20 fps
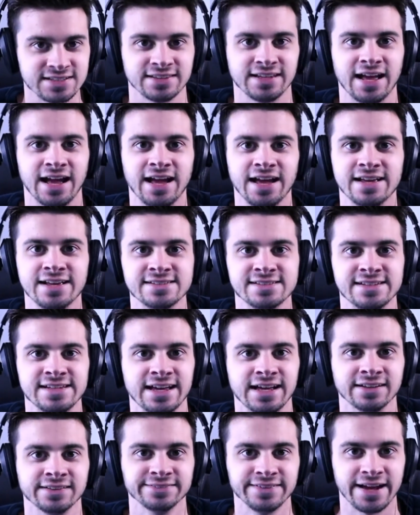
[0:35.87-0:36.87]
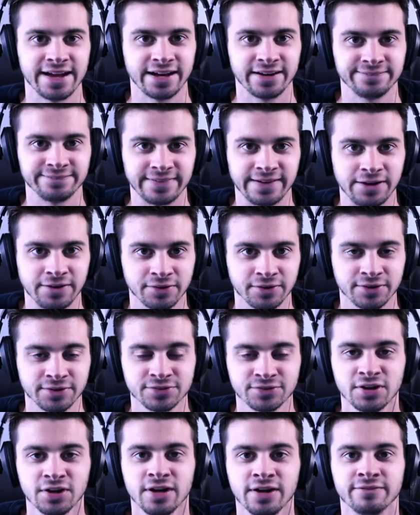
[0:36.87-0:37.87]
and that is the Atlanta
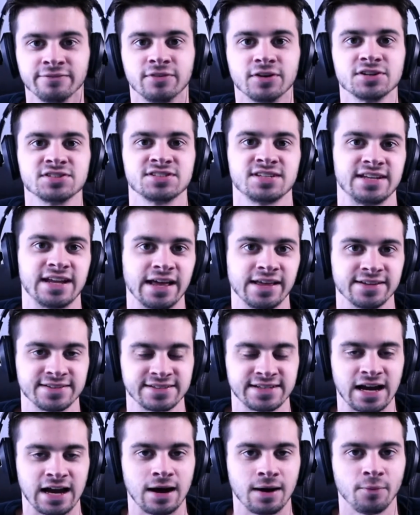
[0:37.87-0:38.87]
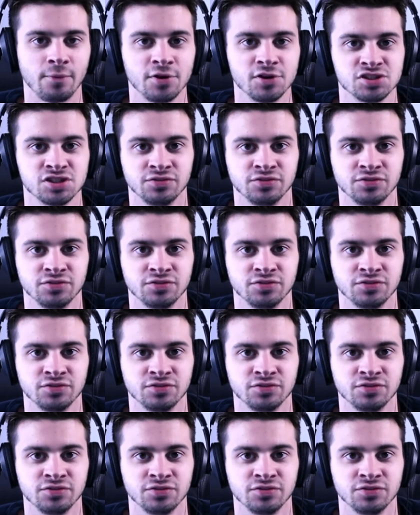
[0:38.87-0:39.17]
Falcons versus the Dallas Cowboys.